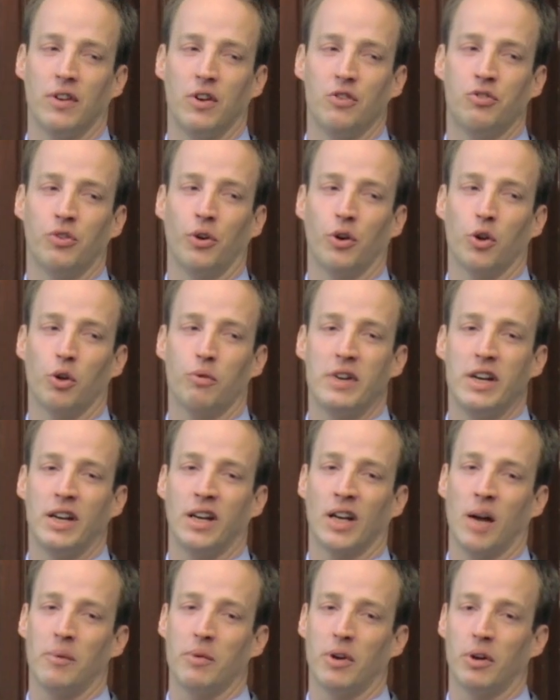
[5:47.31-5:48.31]
in the Journal of
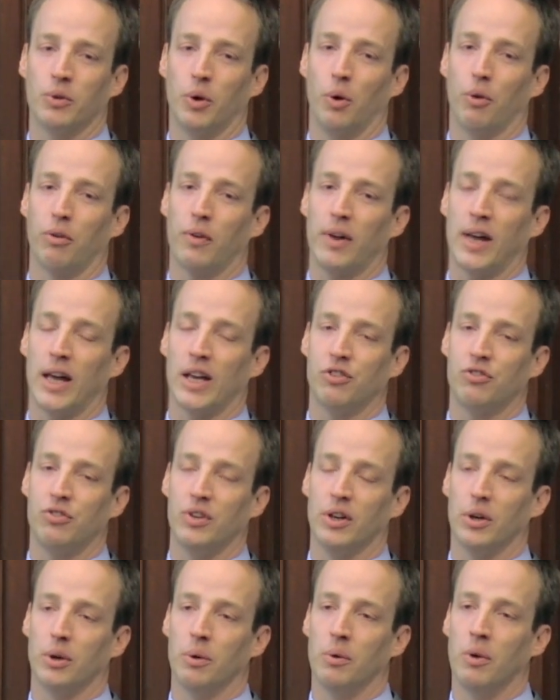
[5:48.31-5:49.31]
Economic Growth last
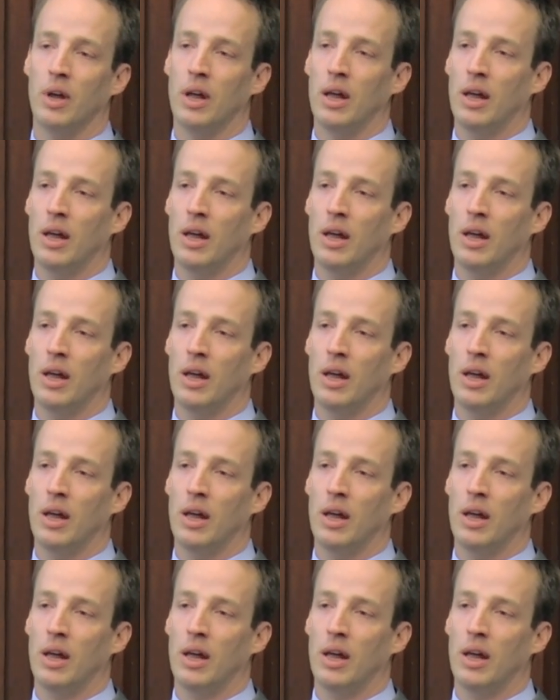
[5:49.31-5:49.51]
year